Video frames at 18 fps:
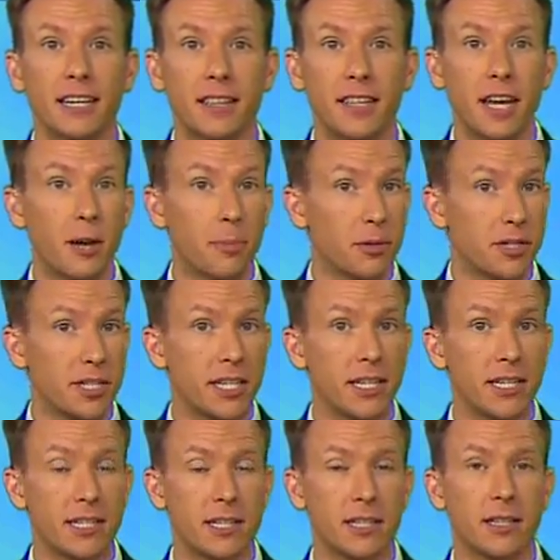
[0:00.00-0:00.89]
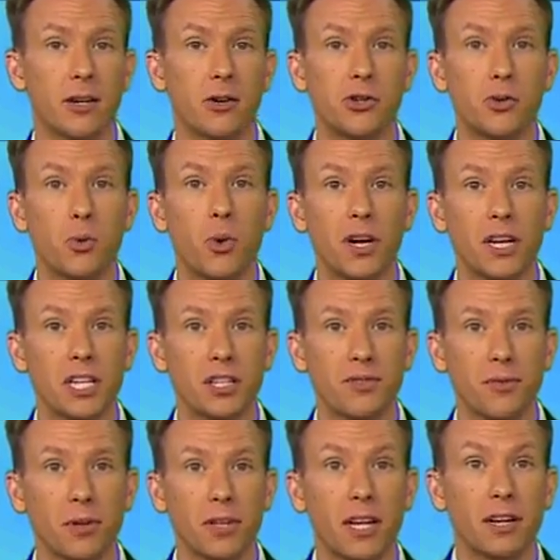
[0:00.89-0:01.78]
like the upper teens and low
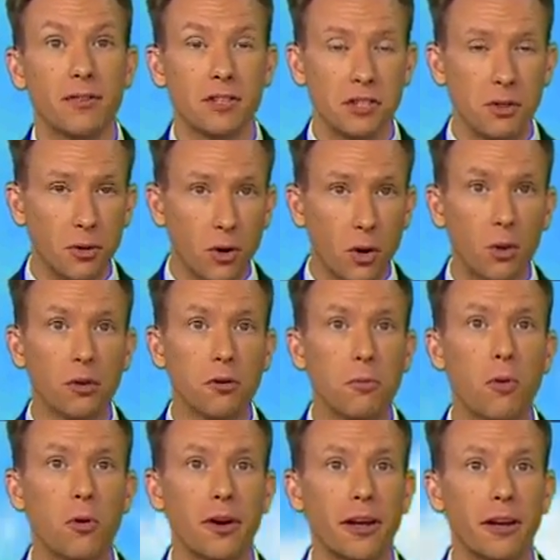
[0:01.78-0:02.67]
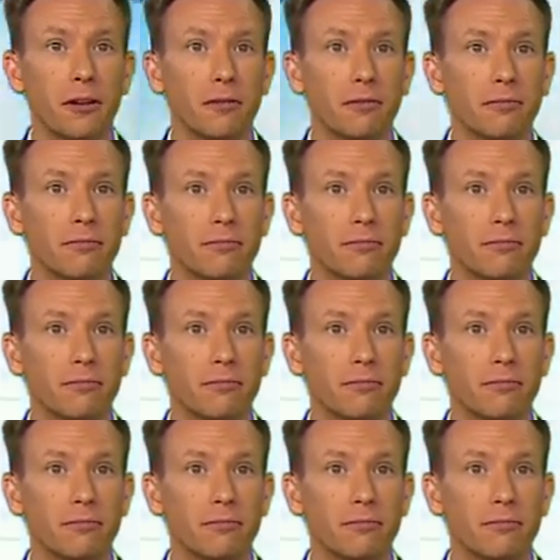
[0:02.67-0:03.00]
20s for a lot of us, so a colder morning.